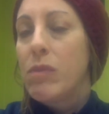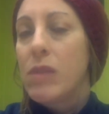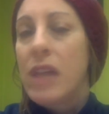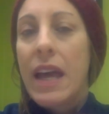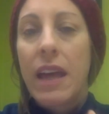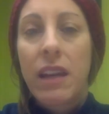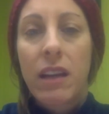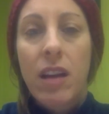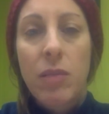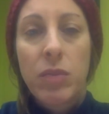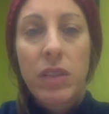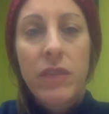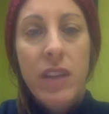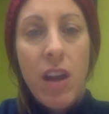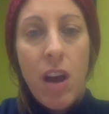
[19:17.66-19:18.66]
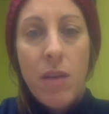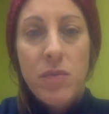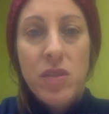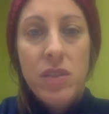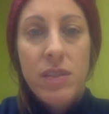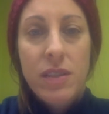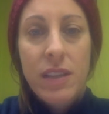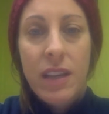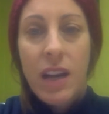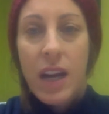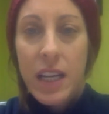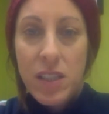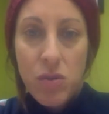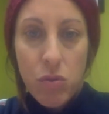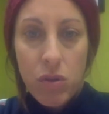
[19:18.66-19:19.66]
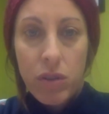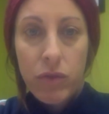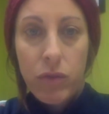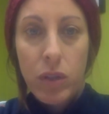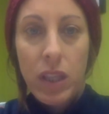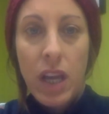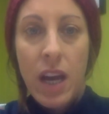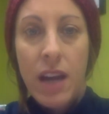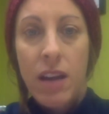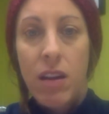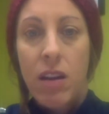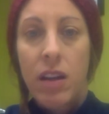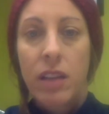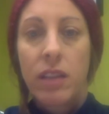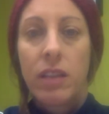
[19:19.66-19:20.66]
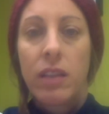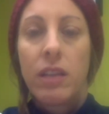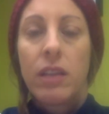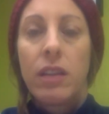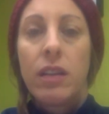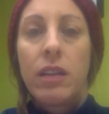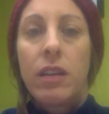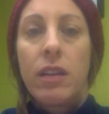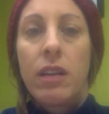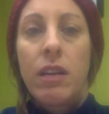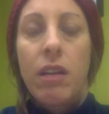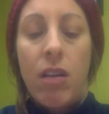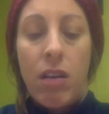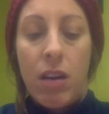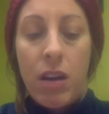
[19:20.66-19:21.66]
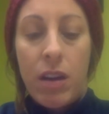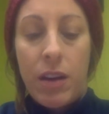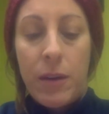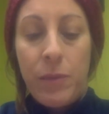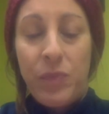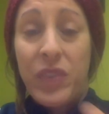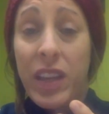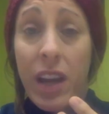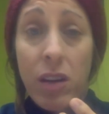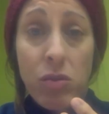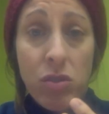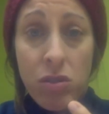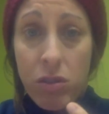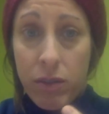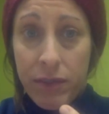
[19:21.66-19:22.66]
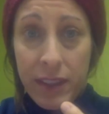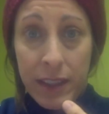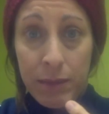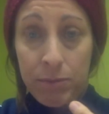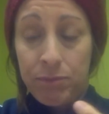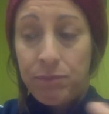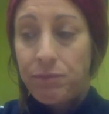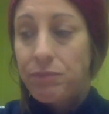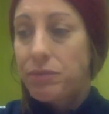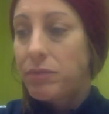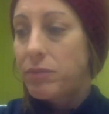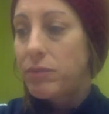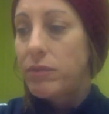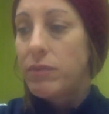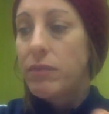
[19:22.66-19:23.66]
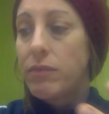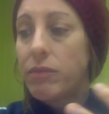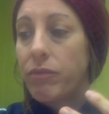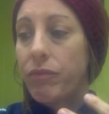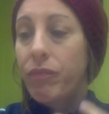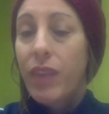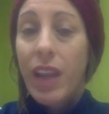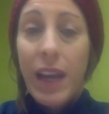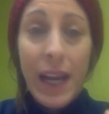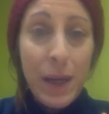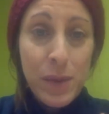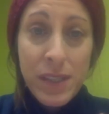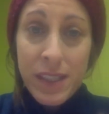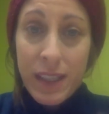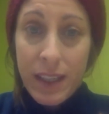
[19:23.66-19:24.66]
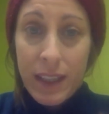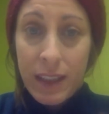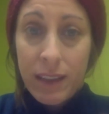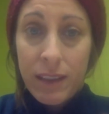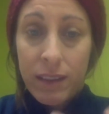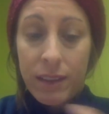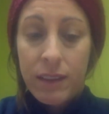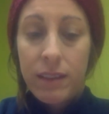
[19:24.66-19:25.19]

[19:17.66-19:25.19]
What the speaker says: And a couple of the options that I sort of rely on are couch surfing, house sitting,